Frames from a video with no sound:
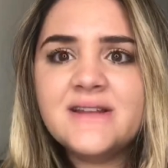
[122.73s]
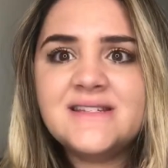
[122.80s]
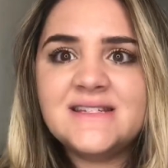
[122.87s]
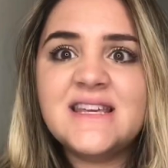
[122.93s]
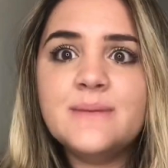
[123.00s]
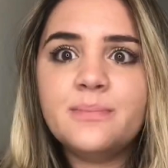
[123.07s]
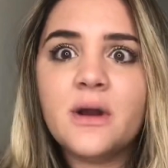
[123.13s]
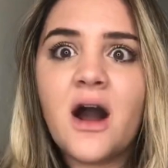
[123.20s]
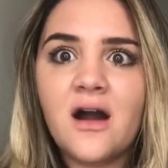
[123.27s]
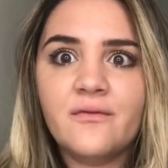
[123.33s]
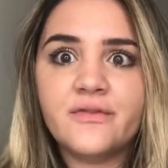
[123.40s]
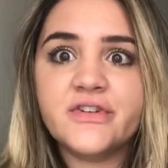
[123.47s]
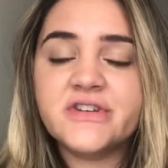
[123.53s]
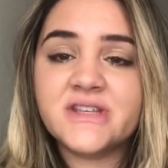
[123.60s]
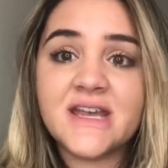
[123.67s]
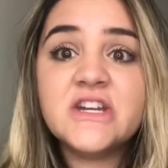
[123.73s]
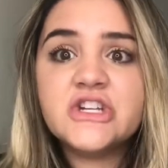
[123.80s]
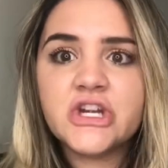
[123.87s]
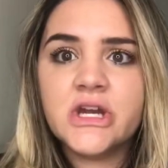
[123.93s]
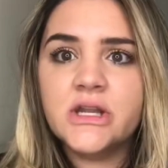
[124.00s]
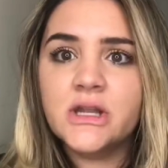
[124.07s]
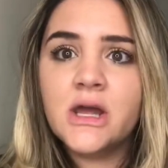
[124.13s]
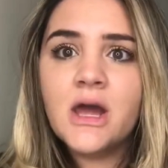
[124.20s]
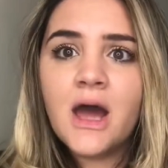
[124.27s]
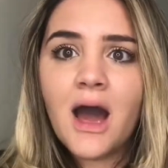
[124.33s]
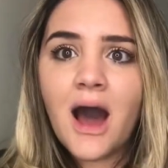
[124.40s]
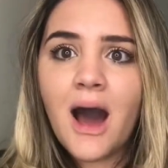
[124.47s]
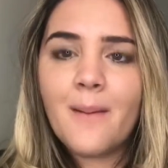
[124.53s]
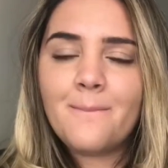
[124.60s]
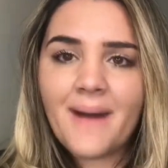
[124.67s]
deep conversation
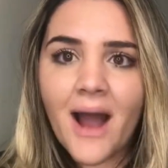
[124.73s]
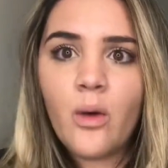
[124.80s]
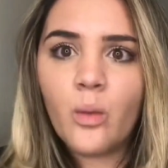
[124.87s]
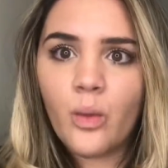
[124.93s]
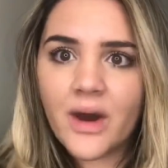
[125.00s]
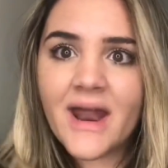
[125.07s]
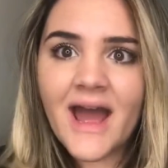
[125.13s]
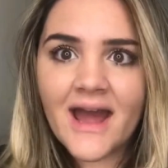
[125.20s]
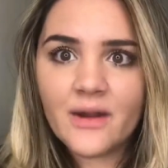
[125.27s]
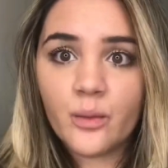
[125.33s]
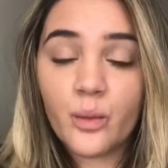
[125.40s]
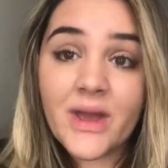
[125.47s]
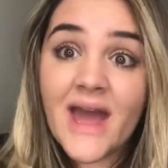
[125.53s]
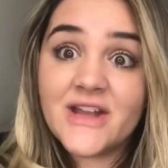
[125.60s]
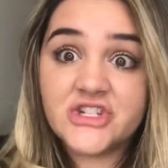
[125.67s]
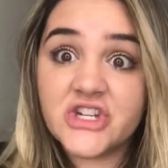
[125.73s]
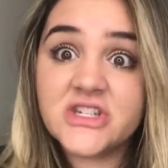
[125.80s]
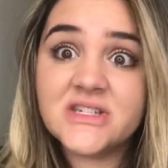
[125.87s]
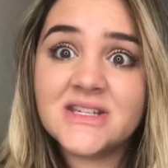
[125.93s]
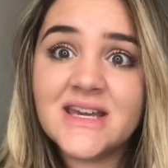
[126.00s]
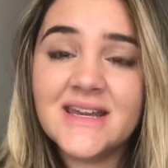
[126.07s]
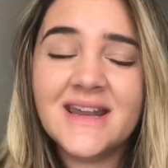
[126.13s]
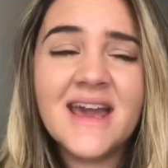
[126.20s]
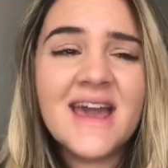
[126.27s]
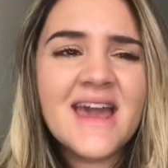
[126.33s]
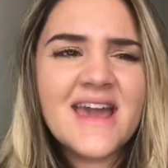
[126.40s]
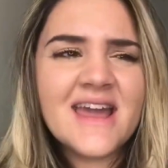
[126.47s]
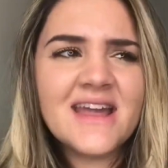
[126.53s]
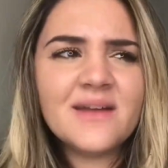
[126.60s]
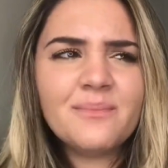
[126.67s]
about what we had just seen.
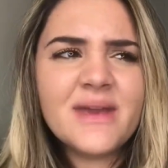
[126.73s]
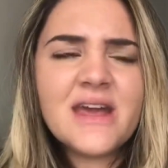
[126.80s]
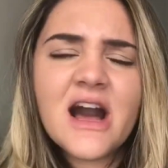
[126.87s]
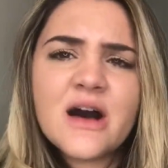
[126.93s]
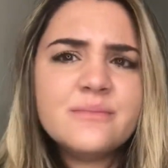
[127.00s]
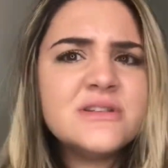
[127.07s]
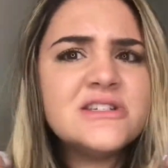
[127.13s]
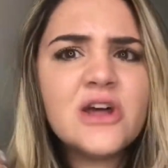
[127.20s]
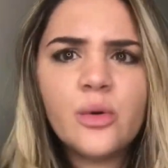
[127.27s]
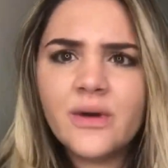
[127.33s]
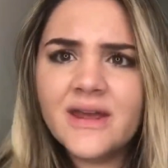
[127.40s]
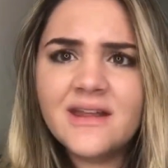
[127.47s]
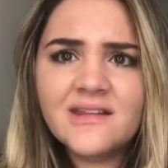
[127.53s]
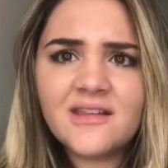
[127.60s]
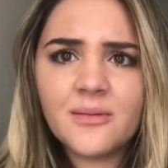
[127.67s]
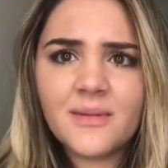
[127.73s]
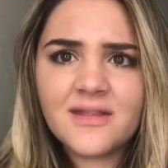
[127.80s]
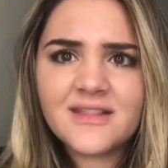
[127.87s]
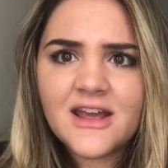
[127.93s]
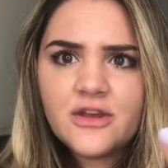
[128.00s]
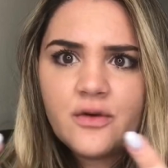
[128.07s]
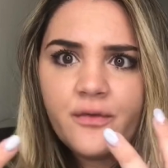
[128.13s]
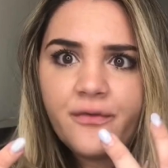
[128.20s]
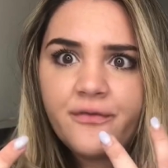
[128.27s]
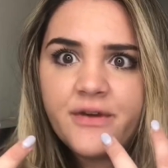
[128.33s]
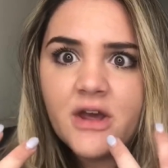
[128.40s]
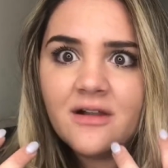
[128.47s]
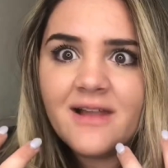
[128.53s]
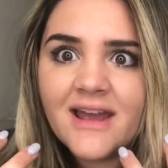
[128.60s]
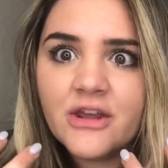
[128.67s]
It becomes so intimate that you
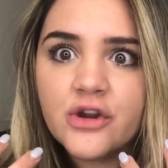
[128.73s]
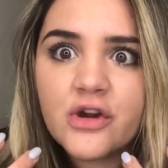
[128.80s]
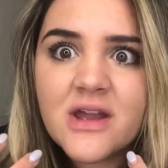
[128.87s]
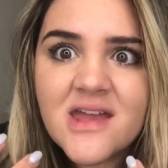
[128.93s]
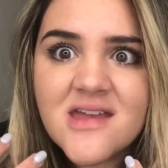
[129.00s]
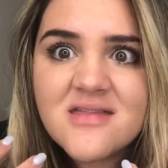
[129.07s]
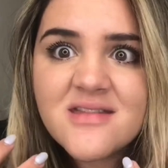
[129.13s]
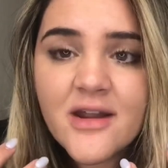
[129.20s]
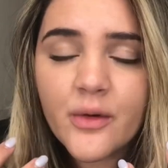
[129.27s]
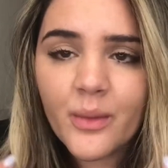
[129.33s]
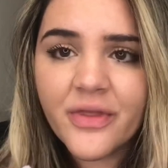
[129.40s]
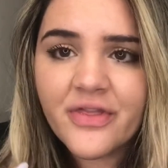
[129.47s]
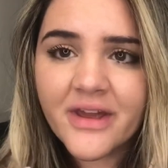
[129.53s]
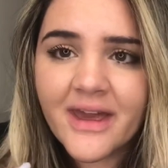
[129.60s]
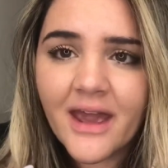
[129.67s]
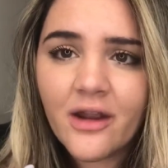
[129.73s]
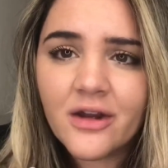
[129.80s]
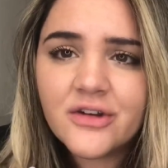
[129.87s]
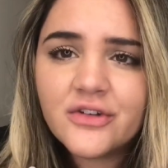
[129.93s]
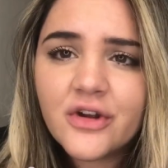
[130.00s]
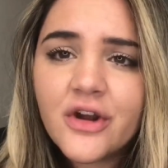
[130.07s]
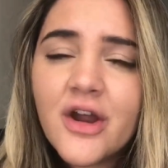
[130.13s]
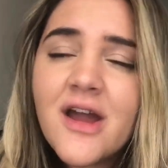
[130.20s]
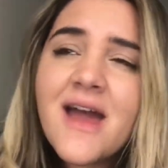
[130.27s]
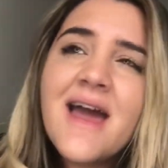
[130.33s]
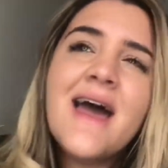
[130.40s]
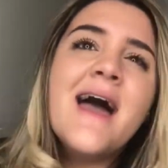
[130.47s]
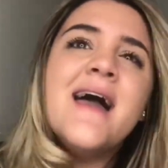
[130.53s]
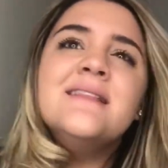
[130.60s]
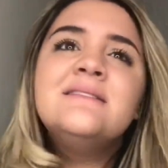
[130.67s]
feel like you're in there with the character.
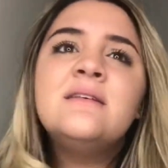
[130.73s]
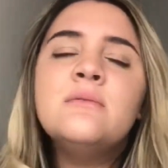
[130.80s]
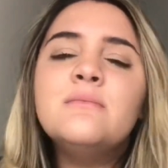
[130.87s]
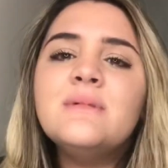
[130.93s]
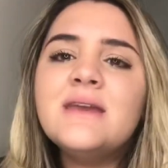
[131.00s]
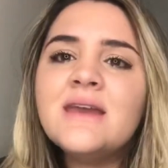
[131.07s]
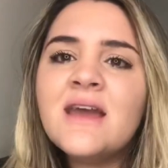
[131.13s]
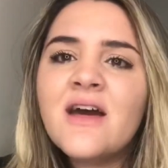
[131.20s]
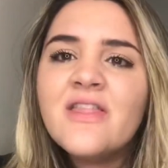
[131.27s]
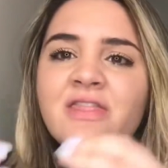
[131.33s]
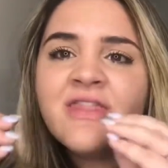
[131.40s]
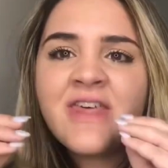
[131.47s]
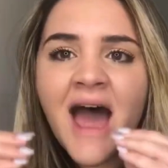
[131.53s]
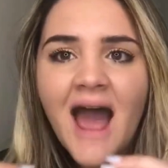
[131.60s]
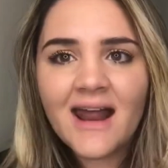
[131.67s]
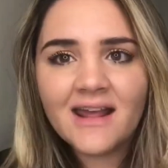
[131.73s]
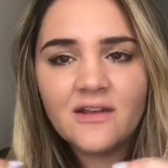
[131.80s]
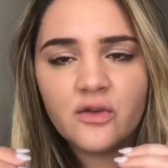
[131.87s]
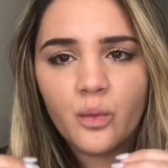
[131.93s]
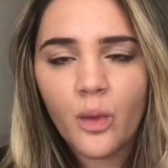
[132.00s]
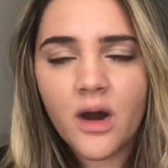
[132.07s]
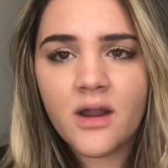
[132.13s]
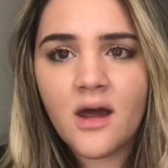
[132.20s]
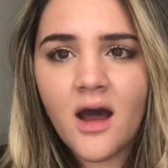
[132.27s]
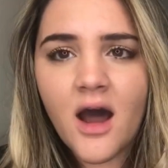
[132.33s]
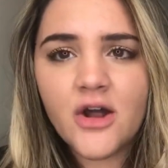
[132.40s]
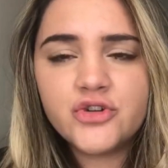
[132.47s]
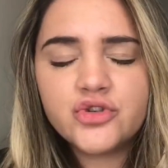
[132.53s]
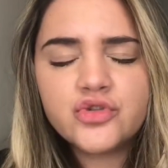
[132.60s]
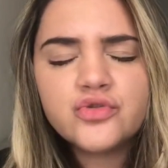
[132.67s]
And to me, that is what
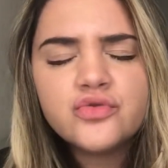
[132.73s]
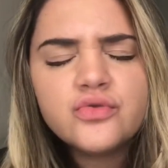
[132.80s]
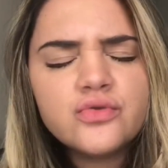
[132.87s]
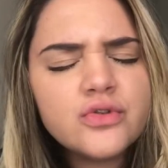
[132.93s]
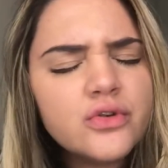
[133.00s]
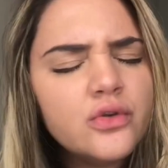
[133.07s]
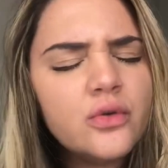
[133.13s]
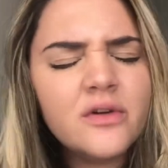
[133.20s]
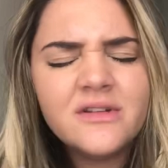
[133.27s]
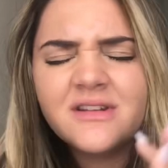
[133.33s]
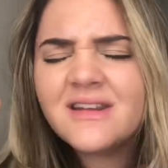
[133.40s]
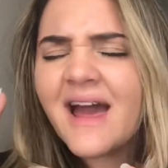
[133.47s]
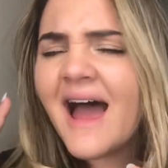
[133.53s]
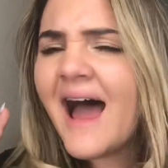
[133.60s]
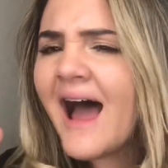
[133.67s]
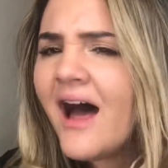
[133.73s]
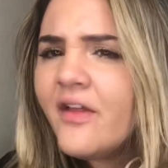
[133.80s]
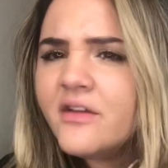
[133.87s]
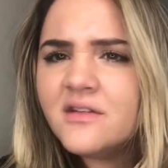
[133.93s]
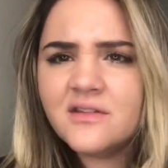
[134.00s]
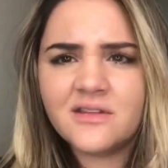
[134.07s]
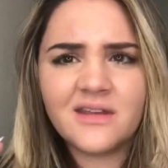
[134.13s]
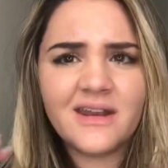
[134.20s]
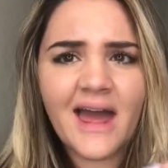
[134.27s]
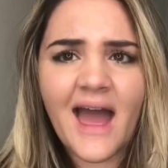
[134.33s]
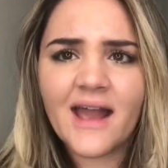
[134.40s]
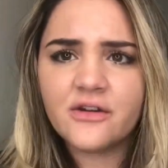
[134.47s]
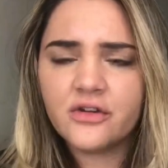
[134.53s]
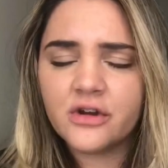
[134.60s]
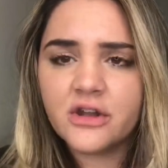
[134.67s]
a true talented
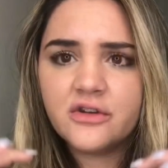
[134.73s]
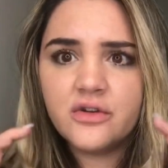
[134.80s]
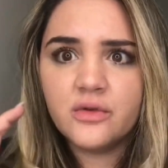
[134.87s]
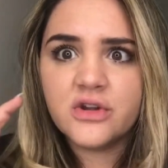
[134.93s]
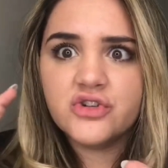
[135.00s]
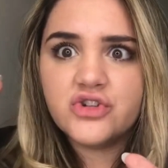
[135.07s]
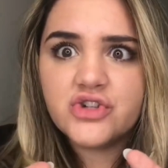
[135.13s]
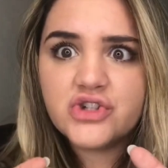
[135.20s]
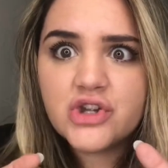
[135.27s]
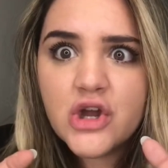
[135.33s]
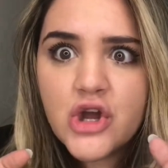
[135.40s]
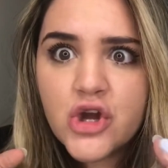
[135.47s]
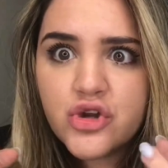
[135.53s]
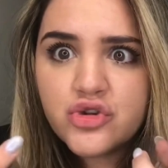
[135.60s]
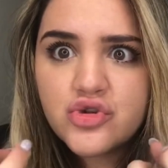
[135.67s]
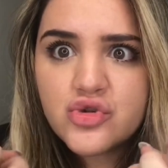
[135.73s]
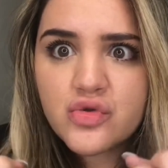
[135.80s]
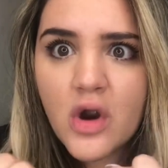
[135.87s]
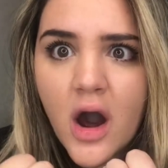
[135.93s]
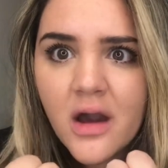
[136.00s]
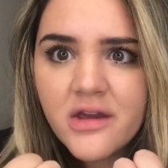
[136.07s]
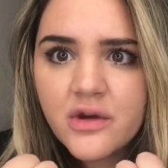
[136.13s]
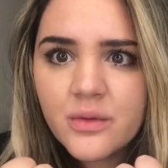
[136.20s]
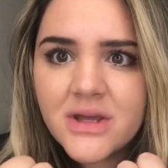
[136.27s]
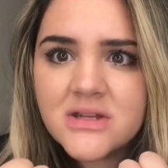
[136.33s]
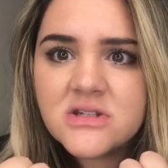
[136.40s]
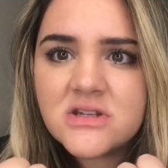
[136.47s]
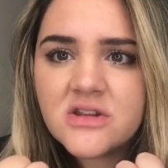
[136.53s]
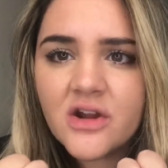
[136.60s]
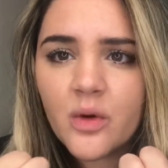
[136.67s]
actor can do, can just draw you
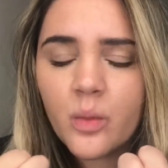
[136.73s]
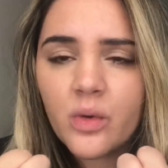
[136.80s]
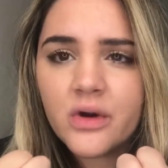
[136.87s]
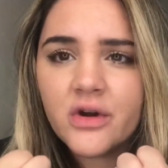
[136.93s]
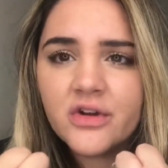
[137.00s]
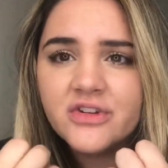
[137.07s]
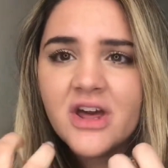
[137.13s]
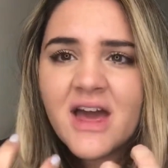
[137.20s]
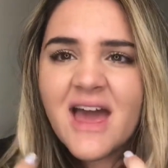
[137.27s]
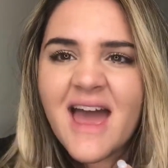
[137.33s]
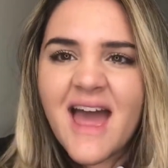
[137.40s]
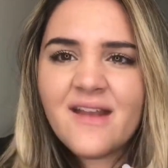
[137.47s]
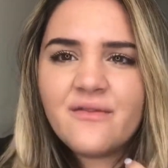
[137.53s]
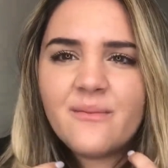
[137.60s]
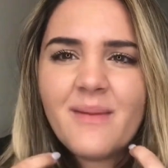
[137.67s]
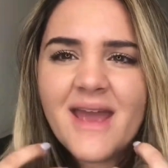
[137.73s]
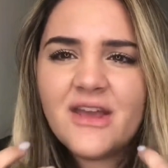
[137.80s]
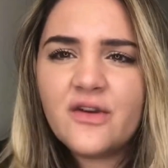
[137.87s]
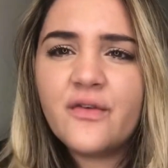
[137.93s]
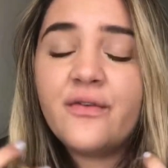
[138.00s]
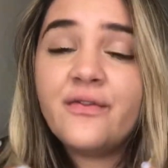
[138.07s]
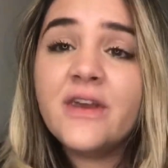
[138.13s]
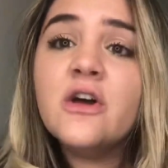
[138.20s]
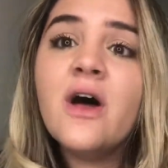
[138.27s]
into their world and make you feel